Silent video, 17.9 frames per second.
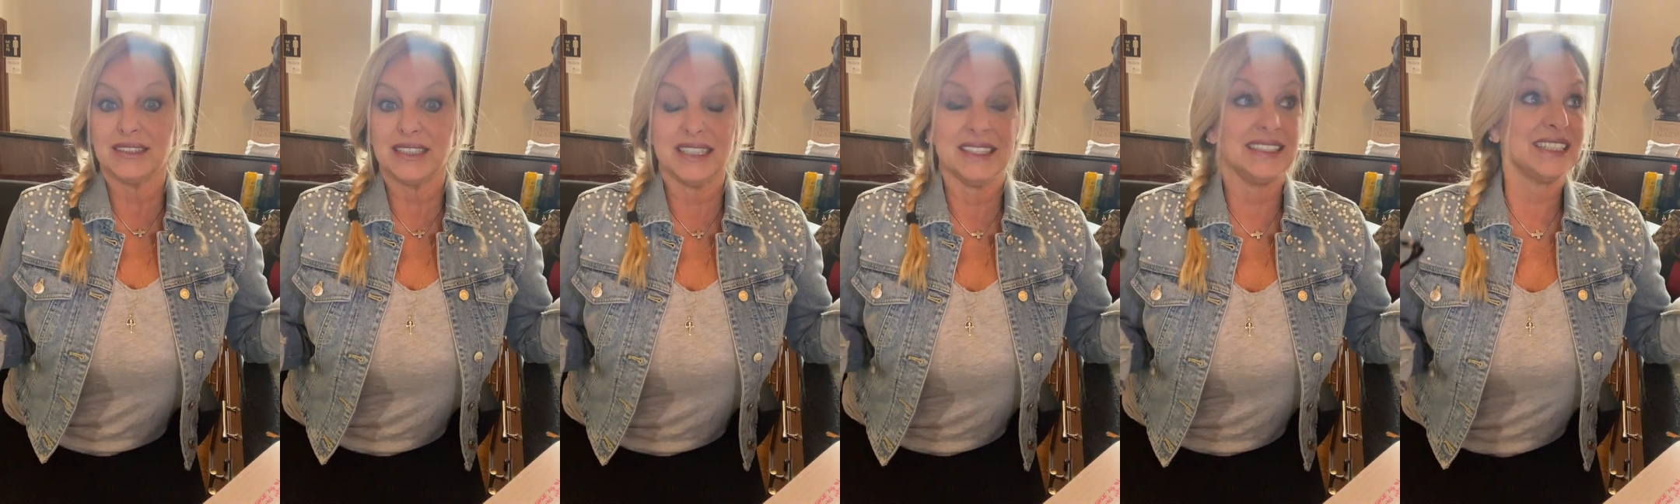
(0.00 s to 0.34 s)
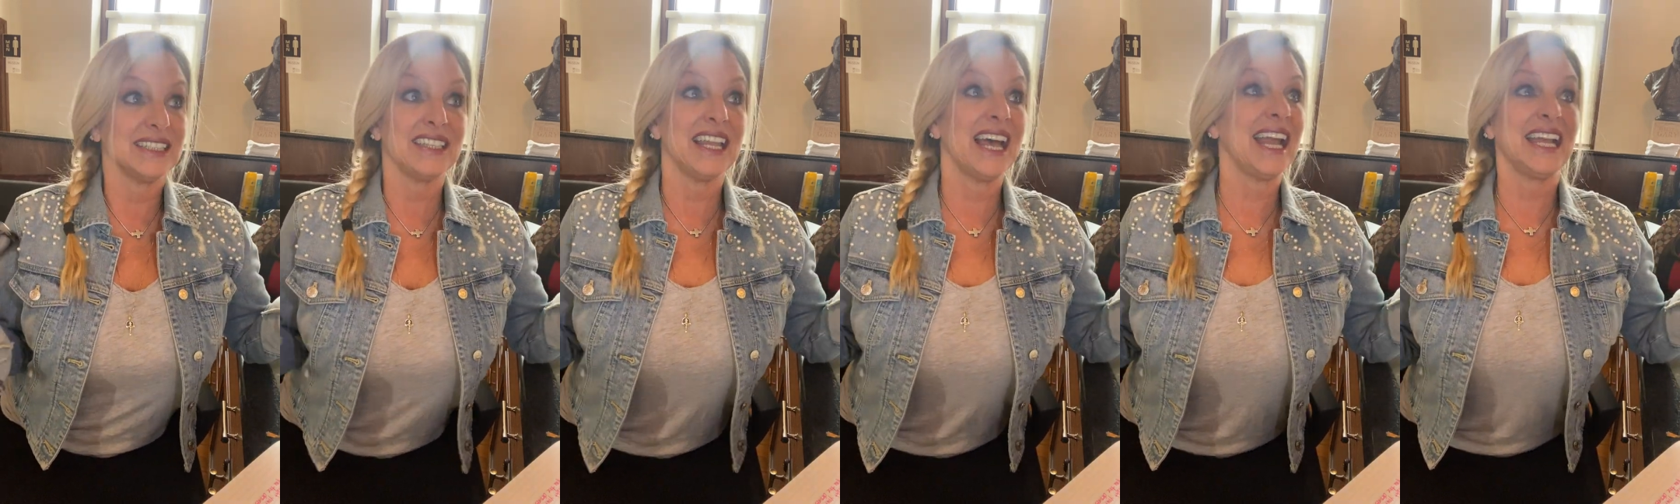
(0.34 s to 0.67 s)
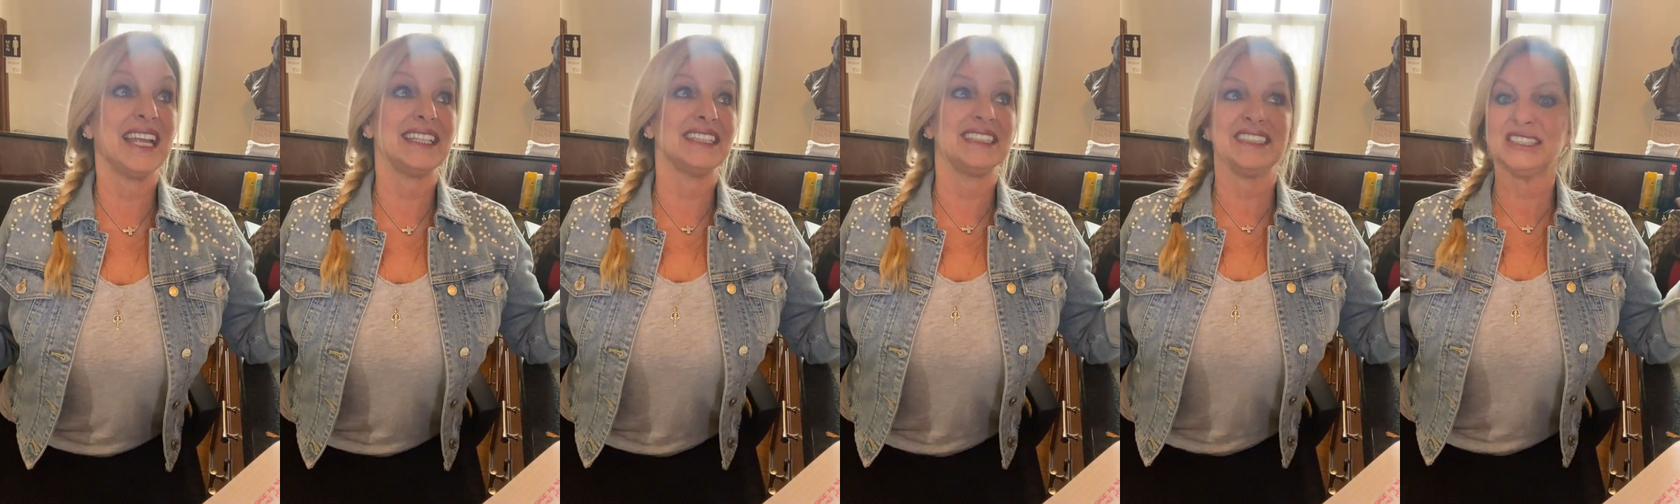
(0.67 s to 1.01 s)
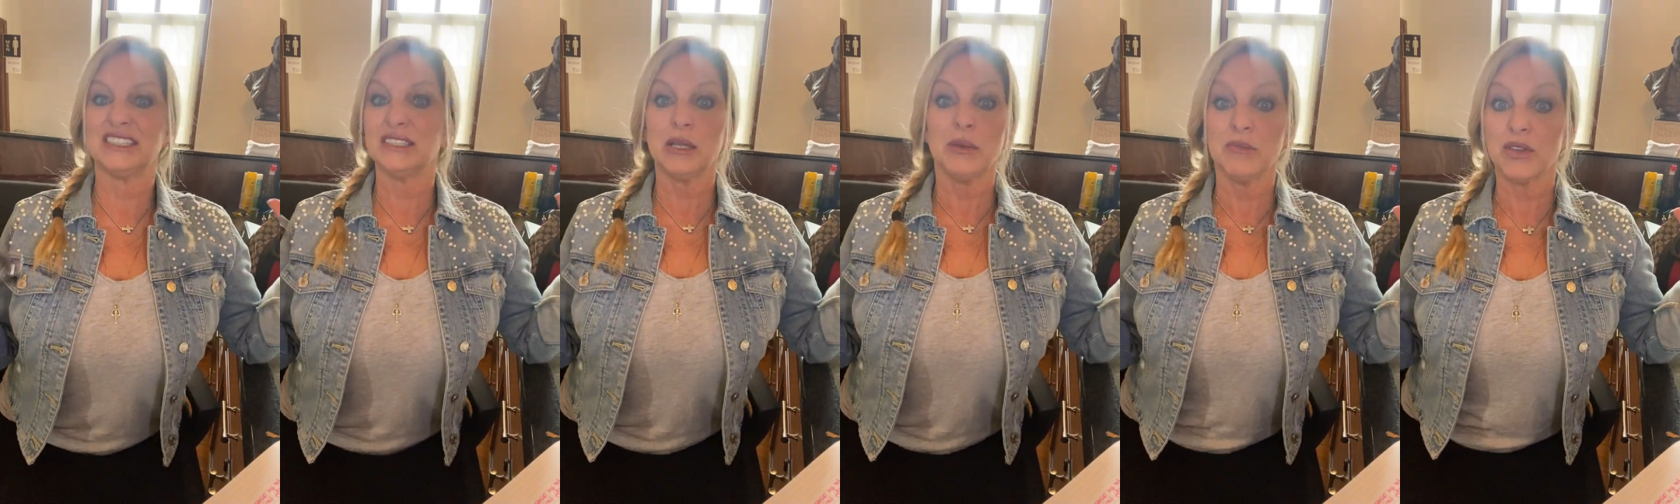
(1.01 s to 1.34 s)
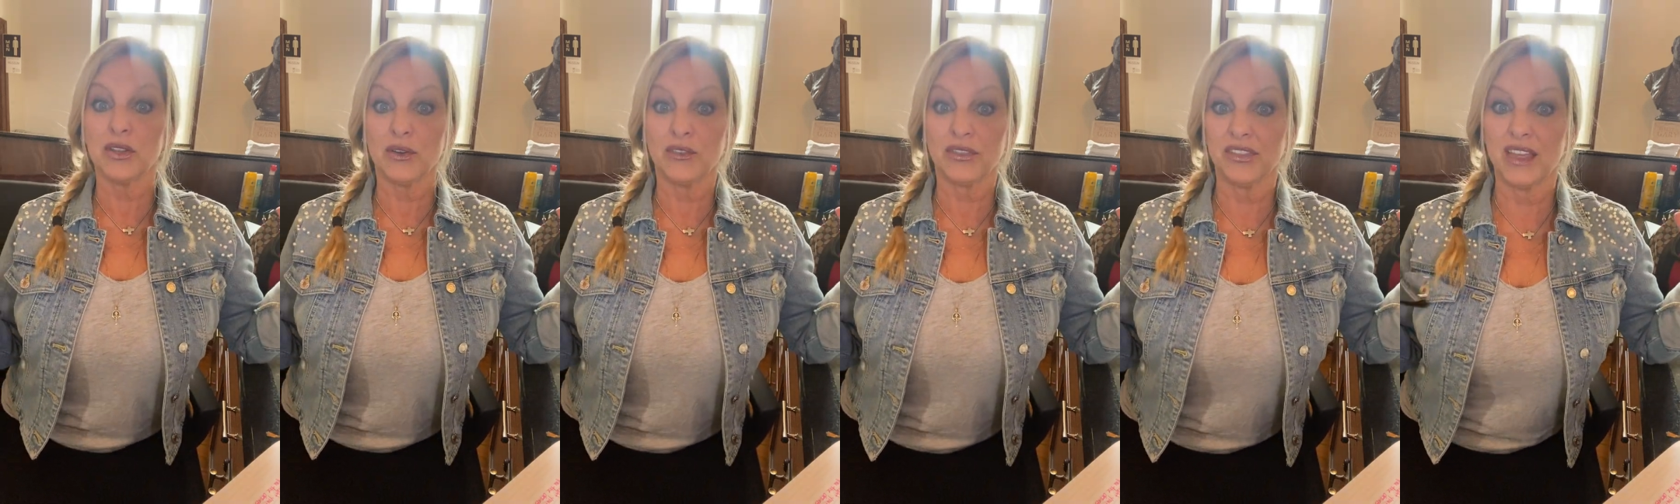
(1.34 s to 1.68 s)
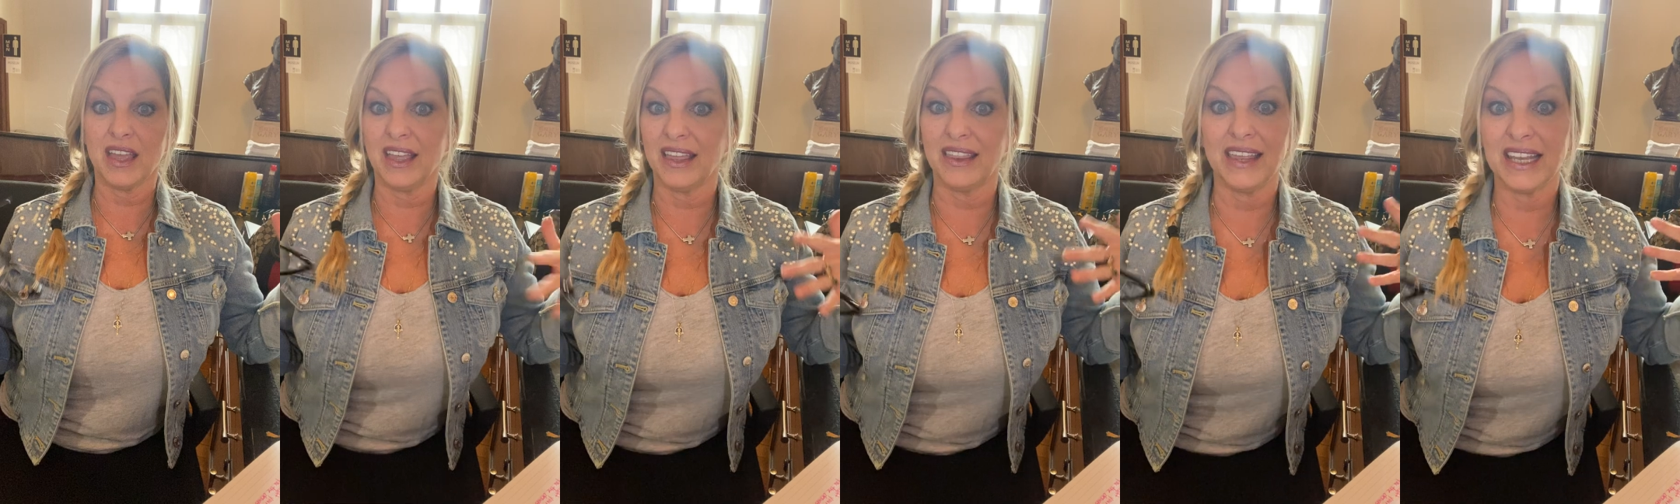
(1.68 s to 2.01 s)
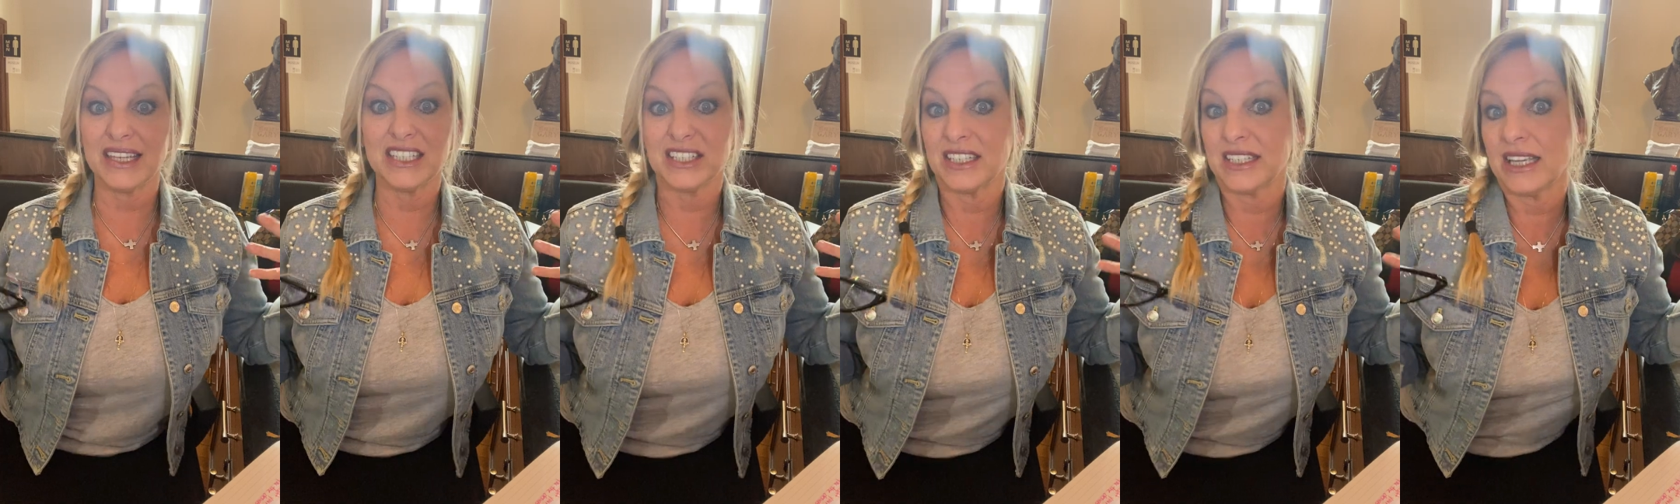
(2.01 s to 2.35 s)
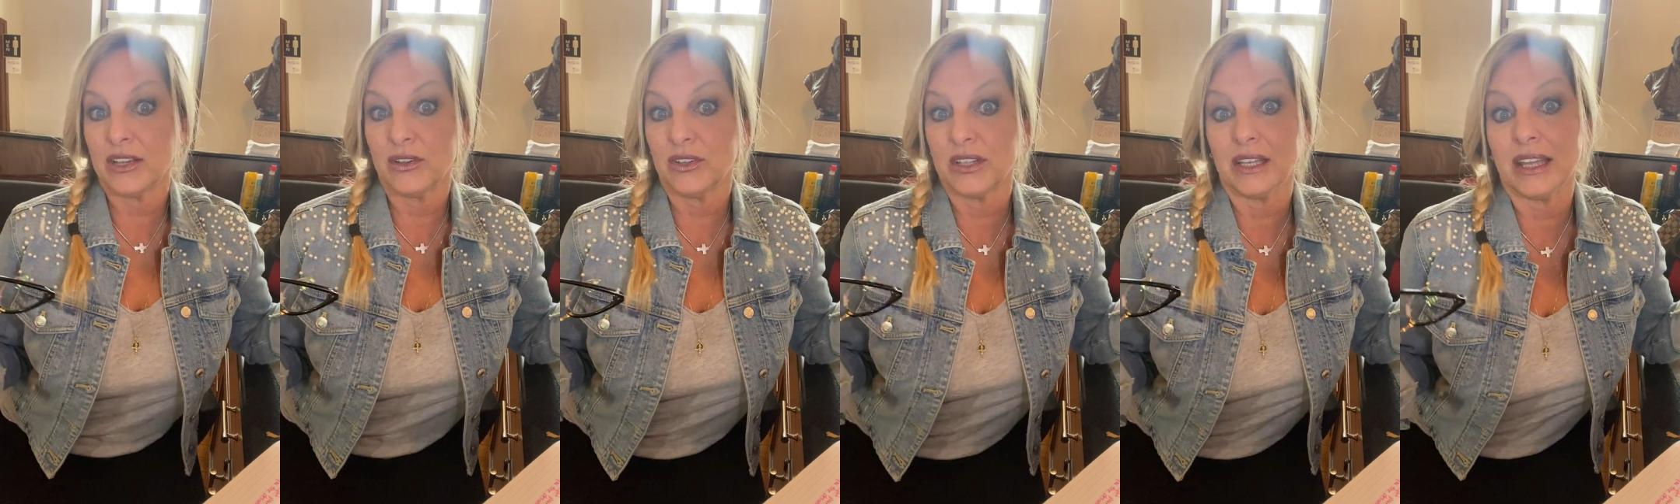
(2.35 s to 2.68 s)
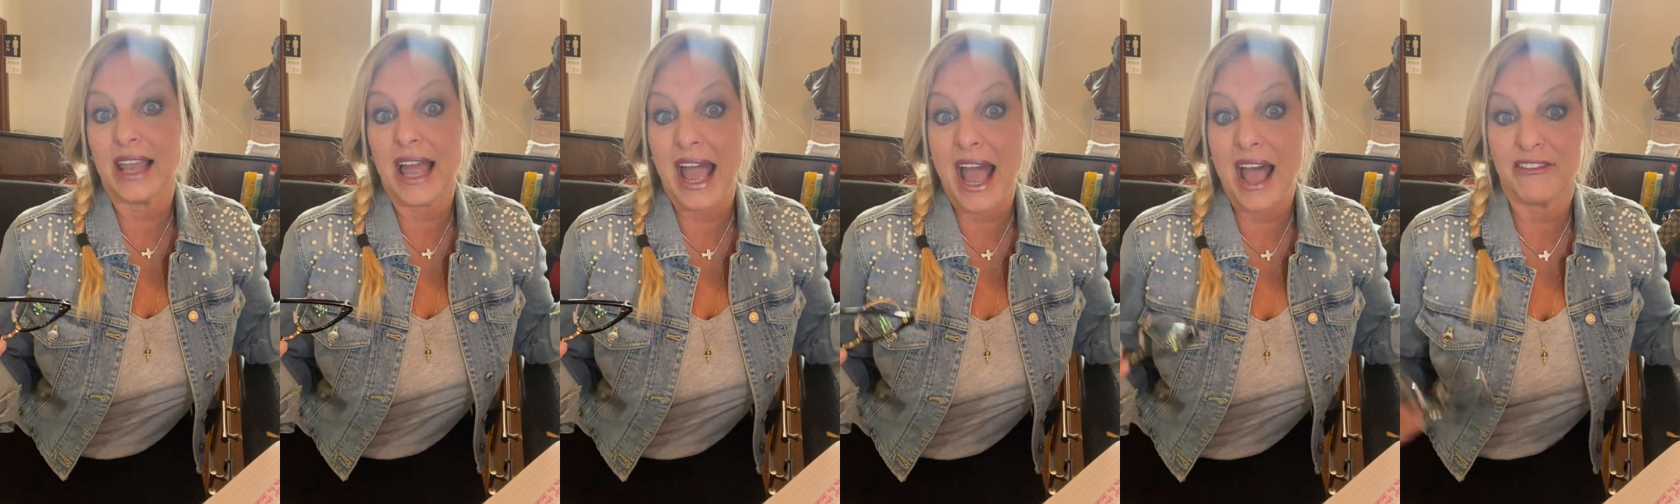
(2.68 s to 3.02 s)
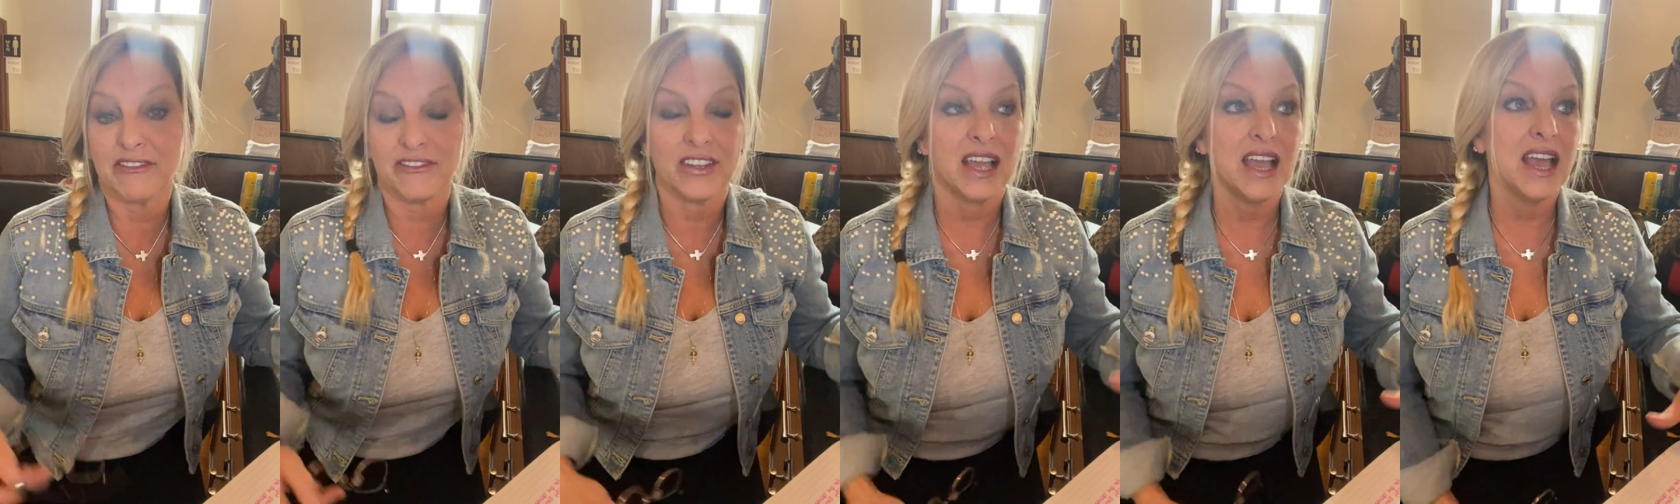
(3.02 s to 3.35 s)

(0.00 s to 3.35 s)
and delight in some little thing, and they just giggle and laugh.